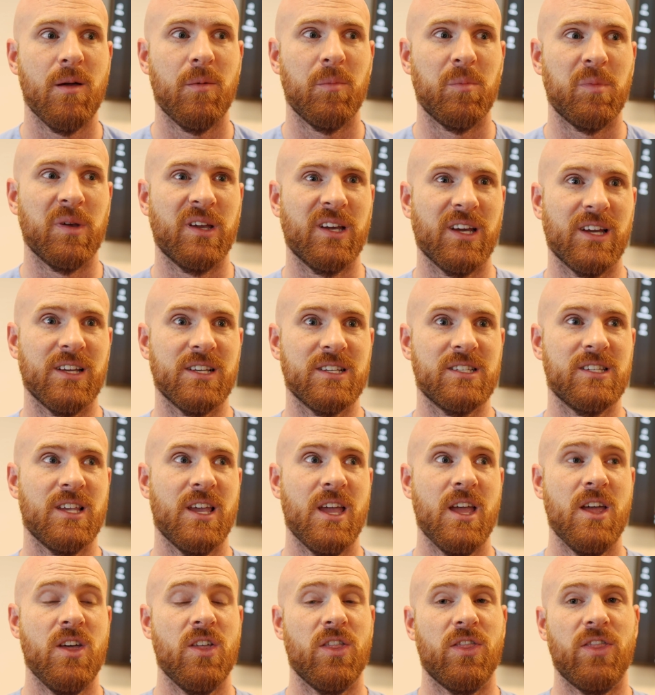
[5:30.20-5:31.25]
because
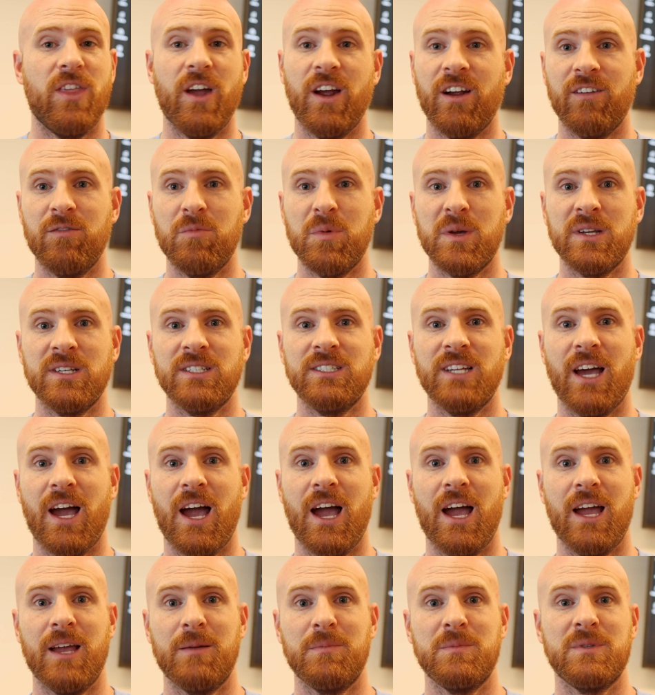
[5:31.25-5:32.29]
there have been
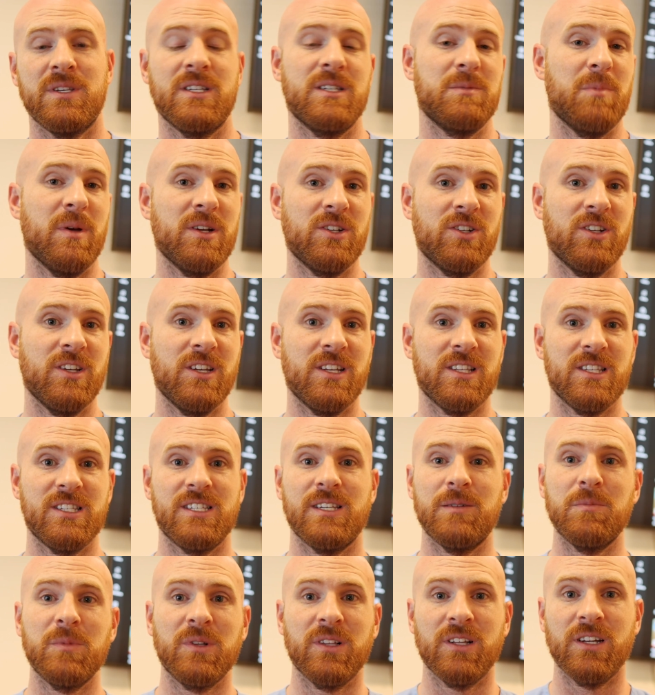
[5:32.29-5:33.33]
times, especially in
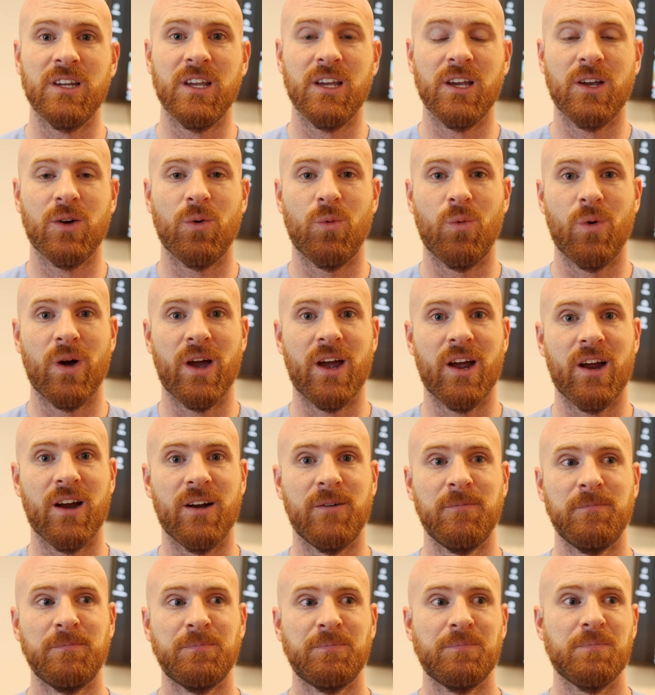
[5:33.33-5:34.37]
sim clinic,
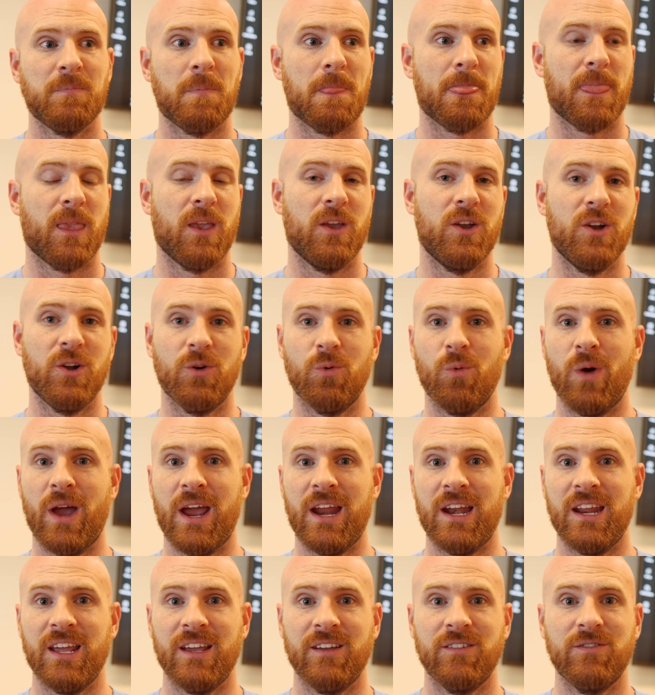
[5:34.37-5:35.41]
where you're
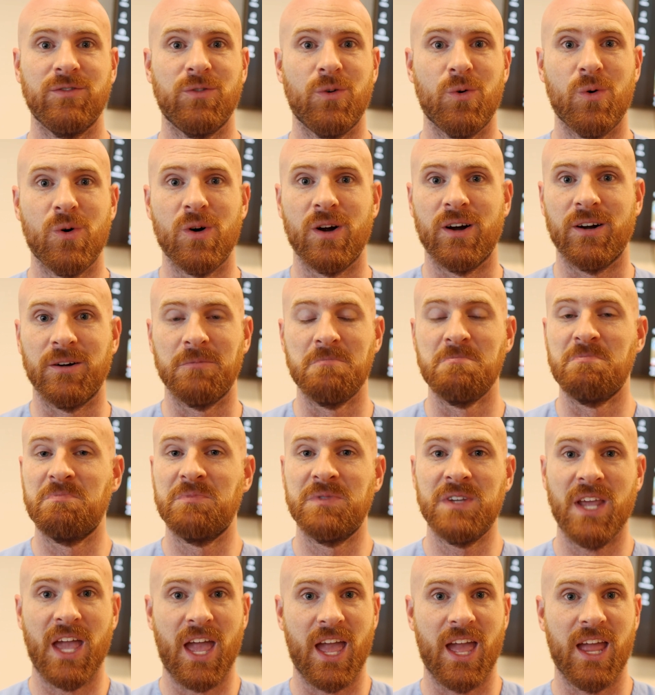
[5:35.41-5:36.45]
waiting for
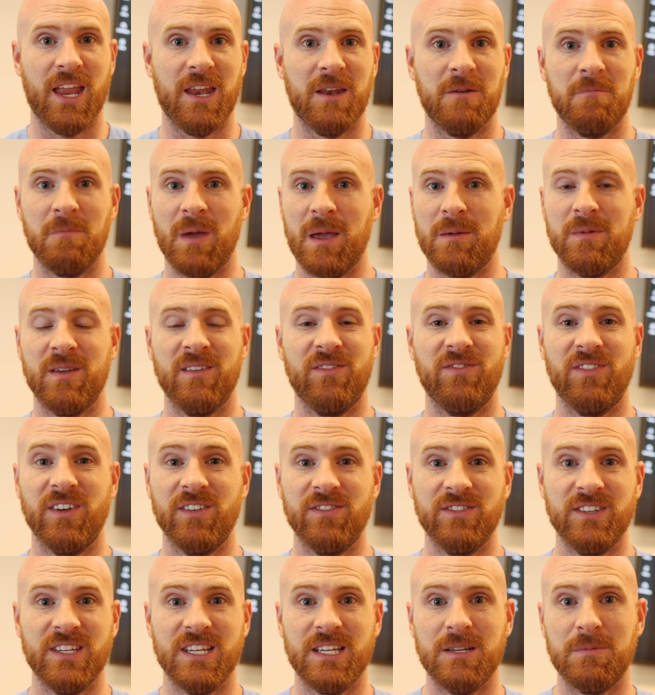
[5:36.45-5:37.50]
10, maybe
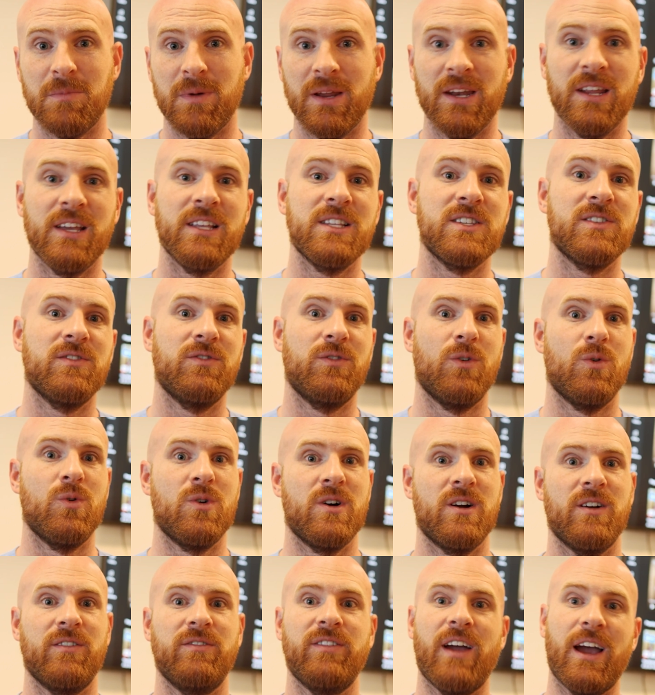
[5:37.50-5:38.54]
15 minutes
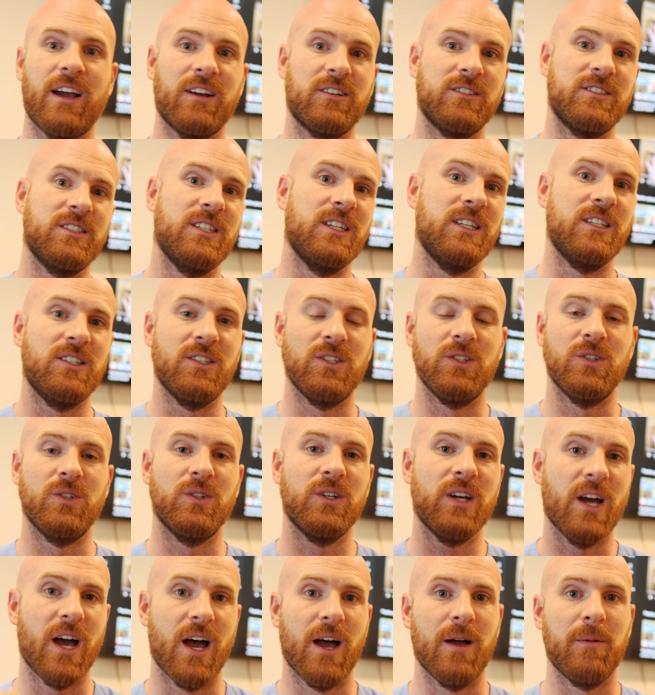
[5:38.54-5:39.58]
for faculty to
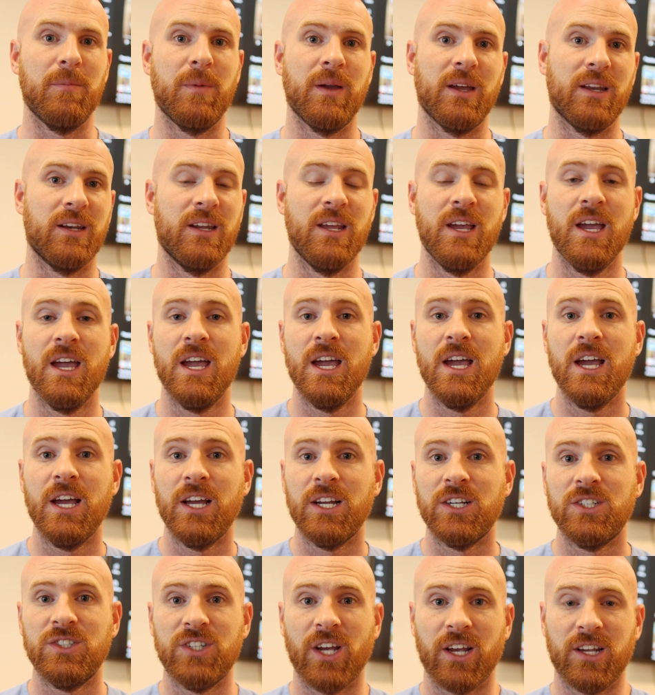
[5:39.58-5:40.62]
come and
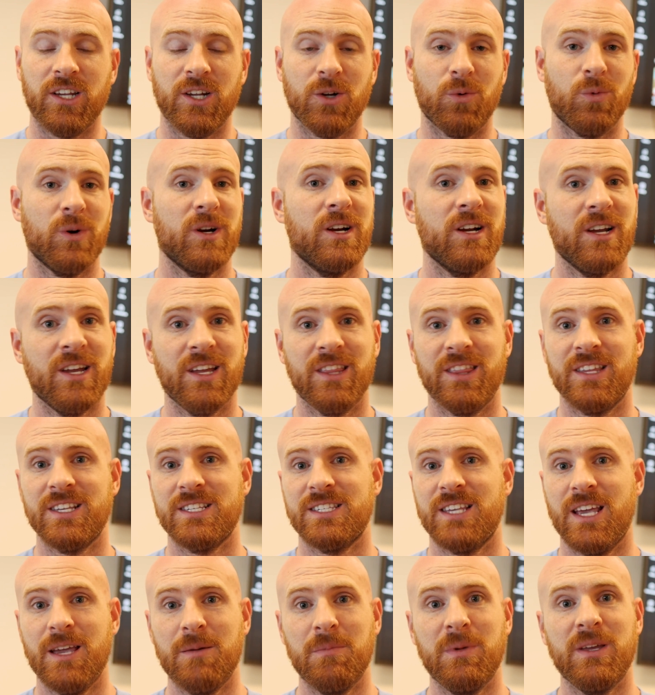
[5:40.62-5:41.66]
check your work, and the
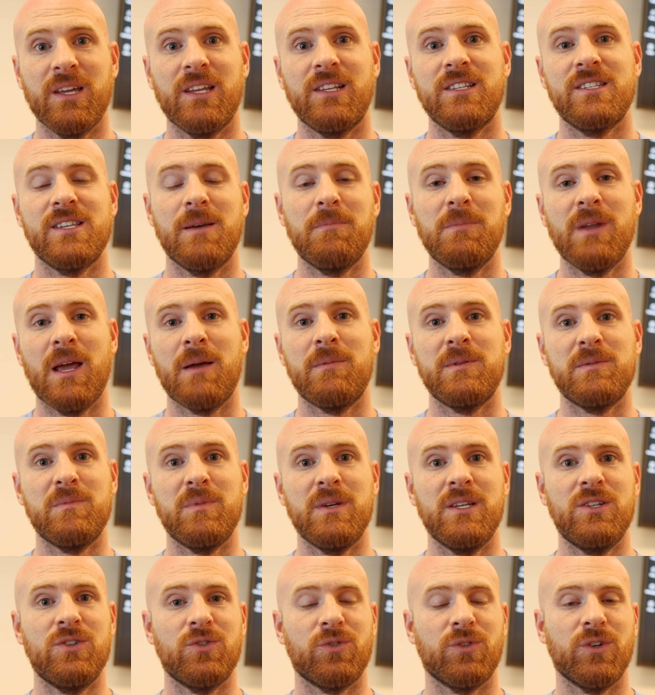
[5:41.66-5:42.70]
same can sometimes
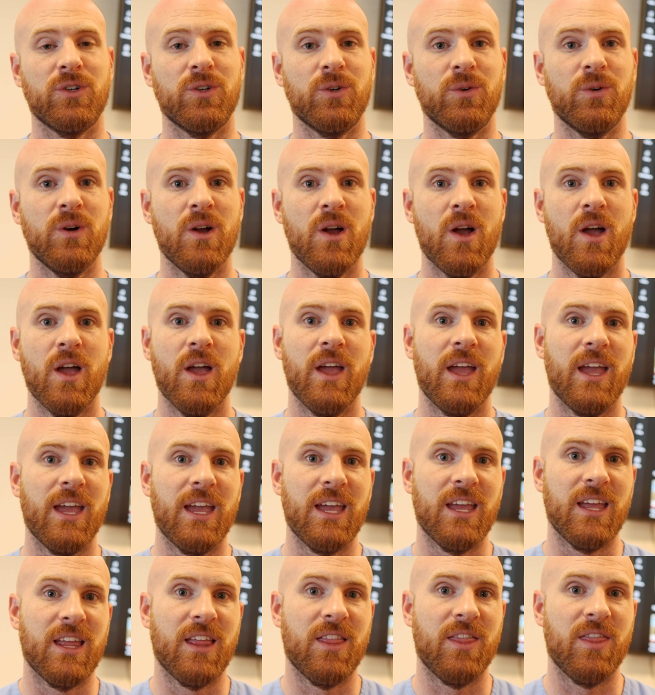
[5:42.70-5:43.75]
be true
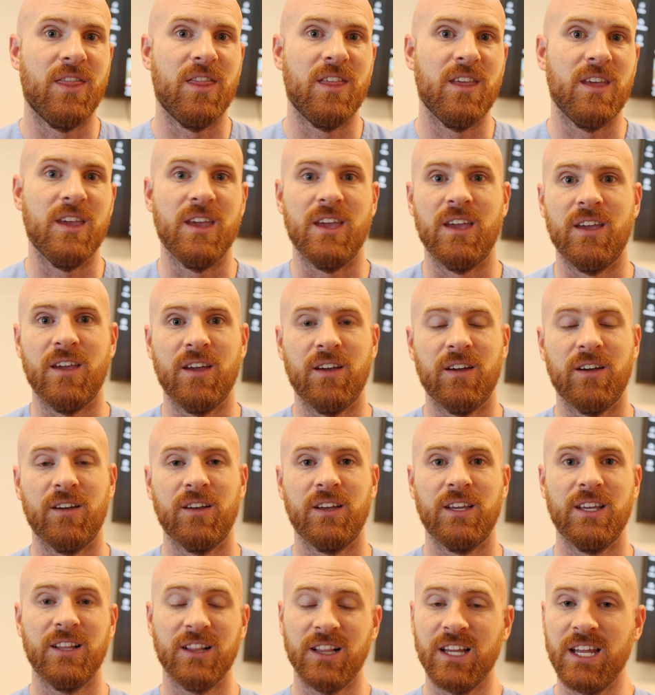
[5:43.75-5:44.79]
in the
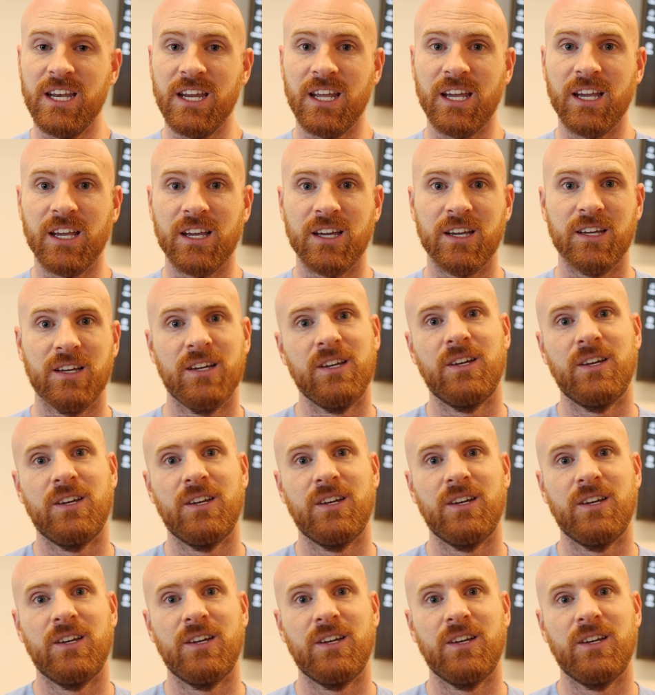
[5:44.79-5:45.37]
clinic,